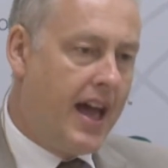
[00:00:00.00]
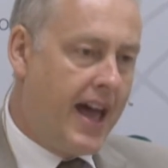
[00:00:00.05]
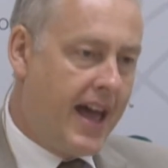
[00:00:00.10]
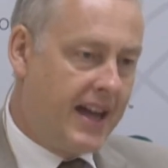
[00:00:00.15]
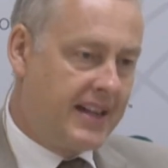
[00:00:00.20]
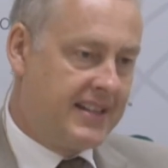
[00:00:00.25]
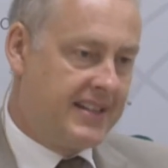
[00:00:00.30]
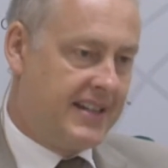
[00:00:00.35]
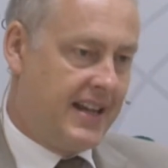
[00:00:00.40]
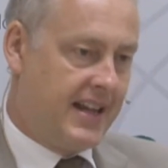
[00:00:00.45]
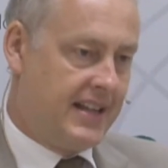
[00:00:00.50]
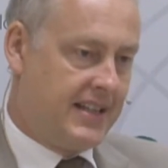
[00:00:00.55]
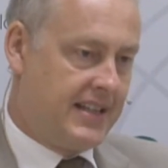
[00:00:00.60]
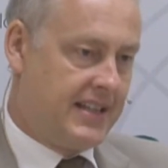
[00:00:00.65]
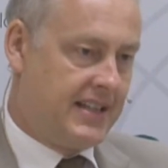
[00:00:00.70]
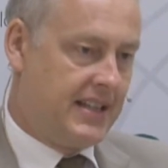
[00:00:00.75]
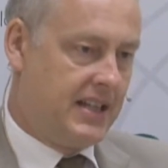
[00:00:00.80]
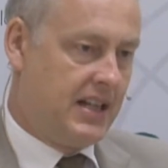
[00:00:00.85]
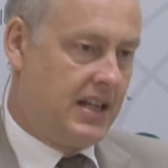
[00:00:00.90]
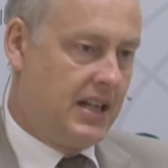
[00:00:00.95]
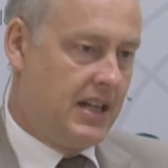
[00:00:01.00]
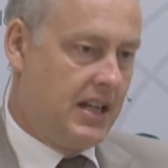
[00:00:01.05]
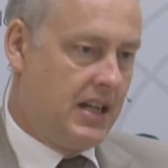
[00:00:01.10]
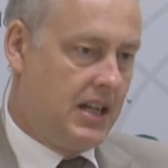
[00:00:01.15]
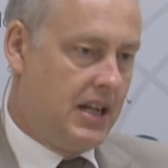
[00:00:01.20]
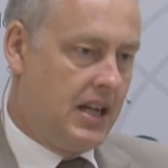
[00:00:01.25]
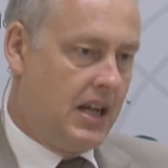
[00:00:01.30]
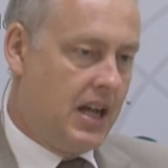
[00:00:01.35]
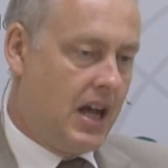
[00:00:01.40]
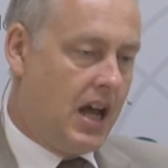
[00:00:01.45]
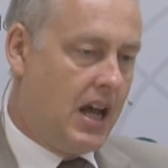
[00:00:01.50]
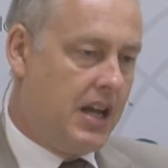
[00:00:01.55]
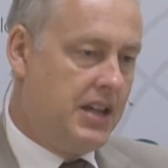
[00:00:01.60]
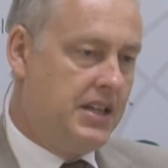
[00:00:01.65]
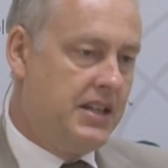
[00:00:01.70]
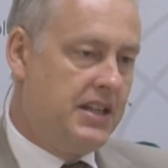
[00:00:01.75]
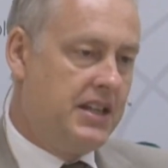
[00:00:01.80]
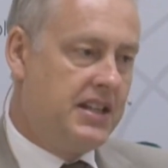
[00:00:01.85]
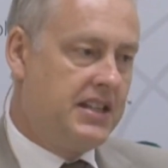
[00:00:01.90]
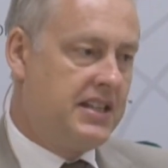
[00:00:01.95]
Access.
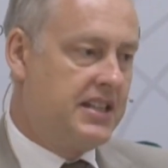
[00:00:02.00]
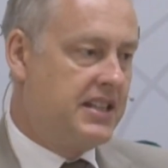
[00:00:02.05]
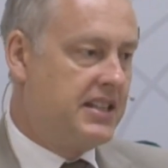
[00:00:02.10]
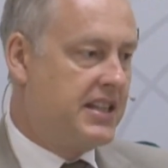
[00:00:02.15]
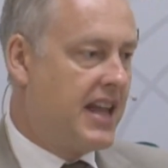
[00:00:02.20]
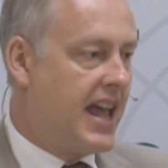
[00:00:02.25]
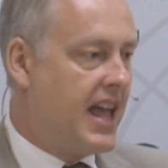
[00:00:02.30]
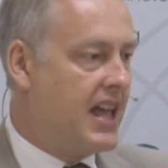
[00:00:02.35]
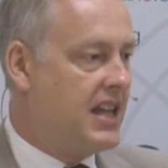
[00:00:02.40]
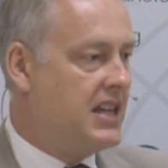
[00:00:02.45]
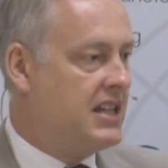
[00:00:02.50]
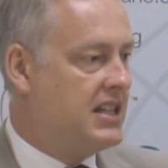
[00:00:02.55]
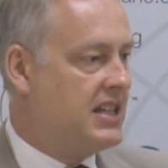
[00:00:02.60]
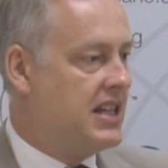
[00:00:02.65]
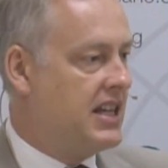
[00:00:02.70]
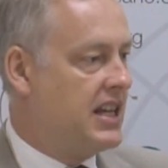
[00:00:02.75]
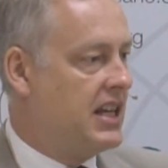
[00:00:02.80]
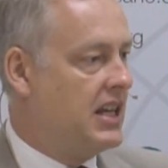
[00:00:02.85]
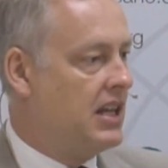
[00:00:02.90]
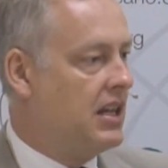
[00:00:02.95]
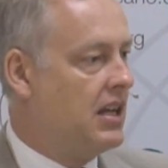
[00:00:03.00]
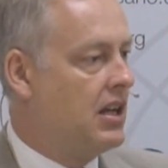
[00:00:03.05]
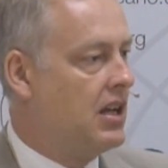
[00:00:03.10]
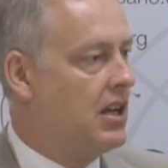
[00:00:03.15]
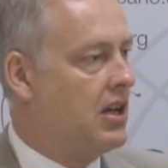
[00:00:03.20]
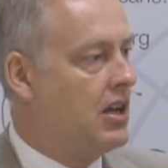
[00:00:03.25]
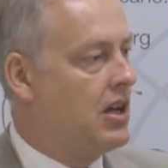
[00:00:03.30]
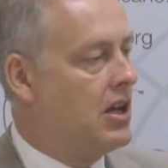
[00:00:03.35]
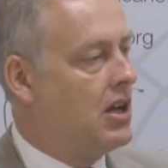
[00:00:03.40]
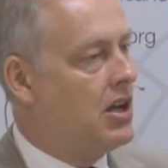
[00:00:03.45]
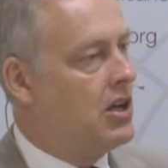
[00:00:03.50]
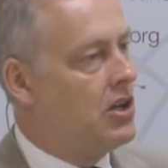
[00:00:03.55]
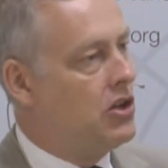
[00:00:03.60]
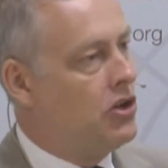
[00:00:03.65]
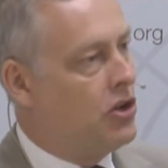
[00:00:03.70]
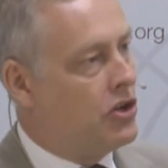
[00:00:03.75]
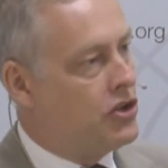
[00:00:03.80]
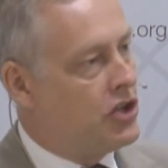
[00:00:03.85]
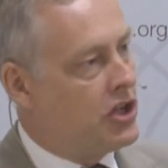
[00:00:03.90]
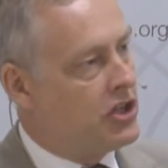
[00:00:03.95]
Understanding
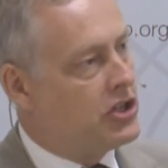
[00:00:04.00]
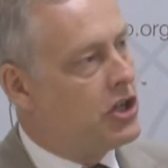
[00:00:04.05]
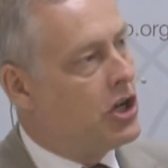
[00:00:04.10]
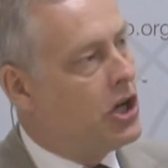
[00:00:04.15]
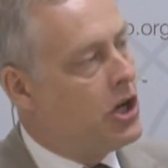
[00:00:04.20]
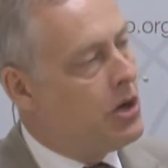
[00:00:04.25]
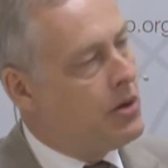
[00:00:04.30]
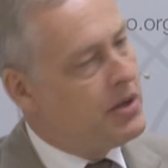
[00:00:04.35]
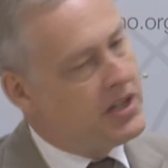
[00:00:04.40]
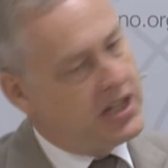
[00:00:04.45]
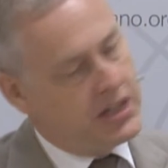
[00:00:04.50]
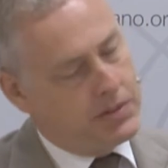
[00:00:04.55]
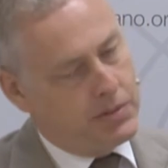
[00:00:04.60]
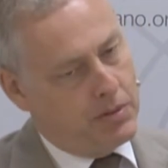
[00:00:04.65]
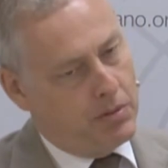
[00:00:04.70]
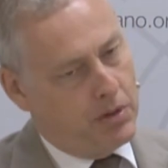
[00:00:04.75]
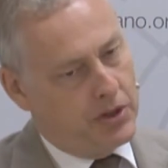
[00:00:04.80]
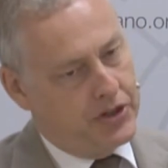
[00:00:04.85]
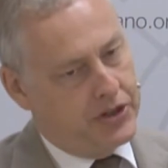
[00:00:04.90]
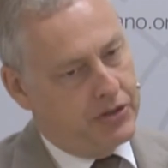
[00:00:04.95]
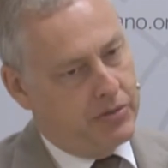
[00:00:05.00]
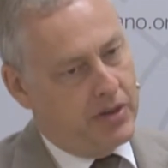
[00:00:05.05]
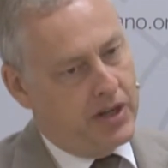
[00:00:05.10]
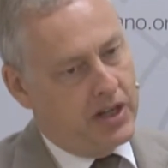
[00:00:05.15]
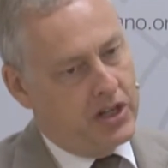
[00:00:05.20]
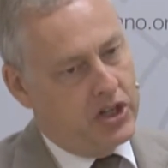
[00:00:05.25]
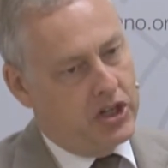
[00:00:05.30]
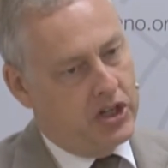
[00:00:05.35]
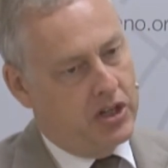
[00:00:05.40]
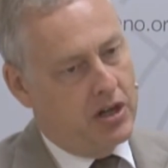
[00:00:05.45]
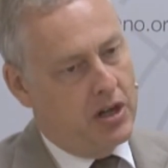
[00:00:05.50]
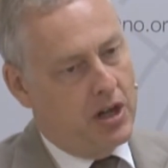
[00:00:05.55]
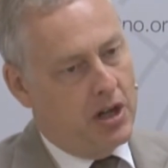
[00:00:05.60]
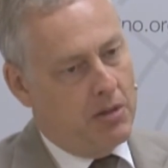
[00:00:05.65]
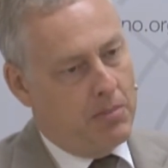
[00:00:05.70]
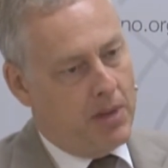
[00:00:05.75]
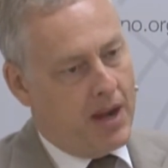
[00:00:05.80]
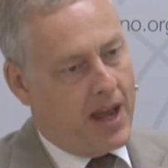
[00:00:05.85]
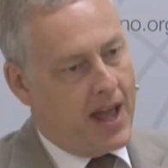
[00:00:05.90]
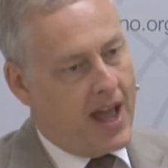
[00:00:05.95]
not just who it is we want to reach,
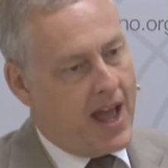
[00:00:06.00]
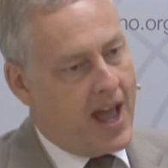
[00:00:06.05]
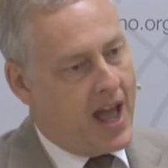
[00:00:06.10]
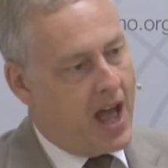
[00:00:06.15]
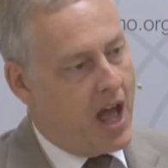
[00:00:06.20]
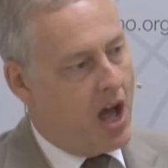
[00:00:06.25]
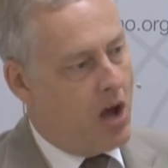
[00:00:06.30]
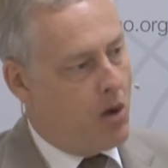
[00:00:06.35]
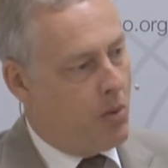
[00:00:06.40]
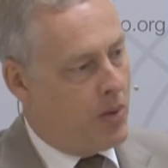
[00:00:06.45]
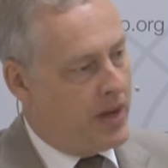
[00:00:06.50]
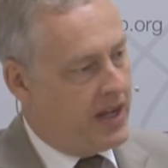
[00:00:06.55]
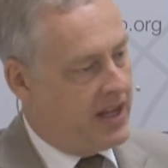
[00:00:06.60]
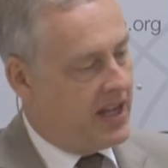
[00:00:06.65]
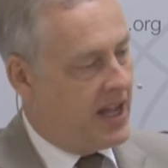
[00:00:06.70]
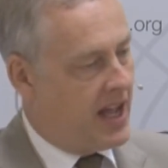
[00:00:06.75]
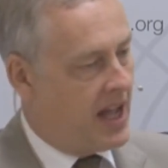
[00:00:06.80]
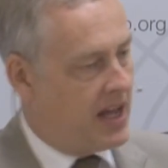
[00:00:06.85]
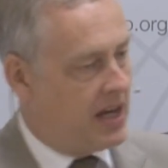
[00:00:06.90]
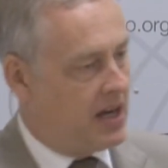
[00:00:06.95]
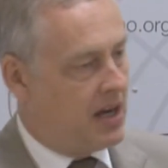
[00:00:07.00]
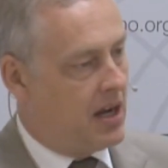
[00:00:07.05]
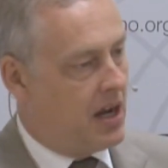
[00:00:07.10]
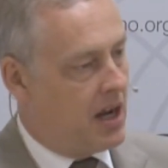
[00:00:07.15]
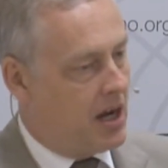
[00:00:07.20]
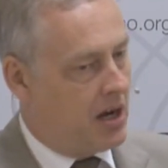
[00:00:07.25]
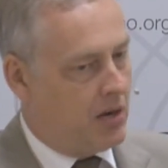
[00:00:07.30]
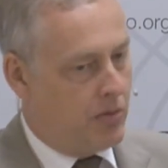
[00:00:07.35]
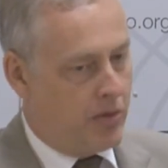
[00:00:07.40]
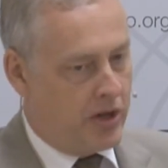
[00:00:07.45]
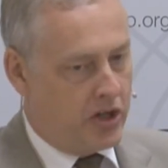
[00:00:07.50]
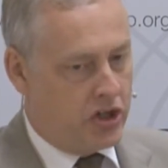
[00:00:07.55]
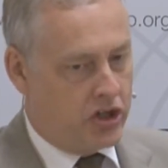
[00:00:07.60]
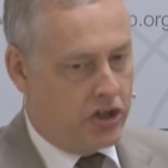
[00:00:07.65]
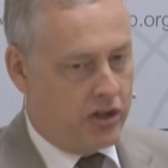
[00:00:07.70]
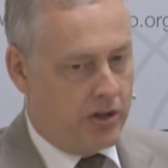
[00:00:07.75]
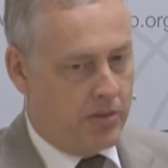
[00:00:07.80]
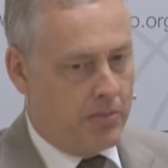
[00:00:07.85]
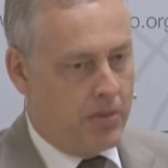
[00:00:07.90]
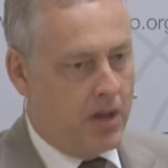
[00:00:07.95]
but how we can
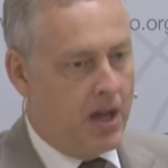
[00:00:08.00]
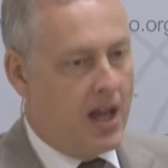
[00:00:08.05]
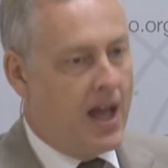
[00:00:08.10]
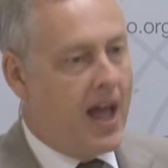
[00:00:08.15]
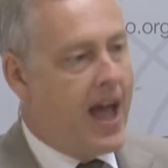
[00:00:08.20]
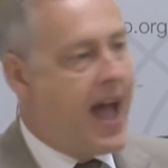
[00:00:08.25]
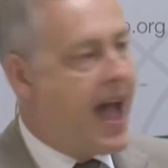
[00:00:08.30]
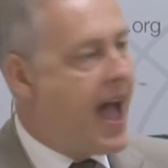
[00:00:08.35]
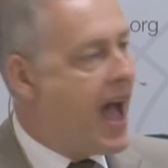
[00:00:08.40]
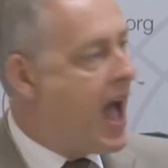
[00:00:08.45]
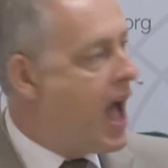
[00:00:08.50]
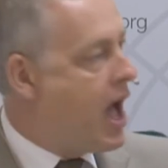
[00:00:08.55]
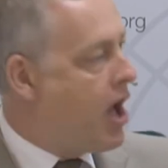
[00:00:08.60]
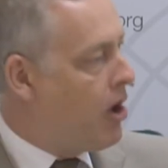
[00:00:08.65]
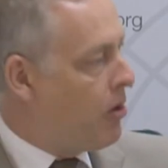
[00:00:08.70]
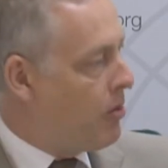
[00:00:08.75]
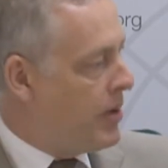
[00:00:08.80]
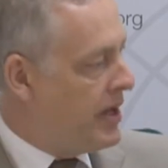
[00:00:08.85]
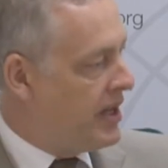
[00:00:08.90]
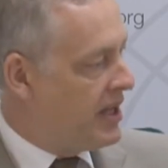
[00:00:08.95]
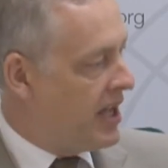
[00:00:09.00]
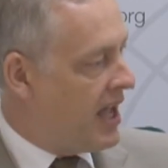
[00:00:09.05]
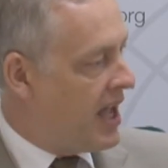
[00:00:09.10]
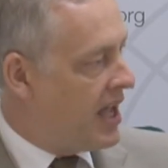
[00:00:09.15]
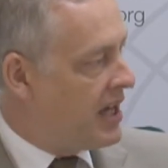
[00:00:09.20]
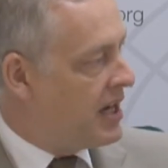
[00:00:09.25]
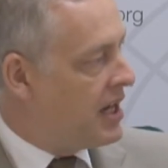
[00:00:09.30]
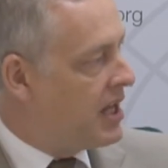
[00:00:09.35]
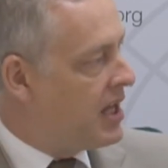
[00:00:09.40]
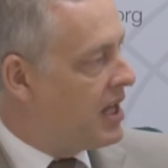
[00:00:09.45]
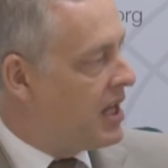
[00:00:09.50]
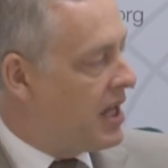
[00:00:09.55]
reach them, how we can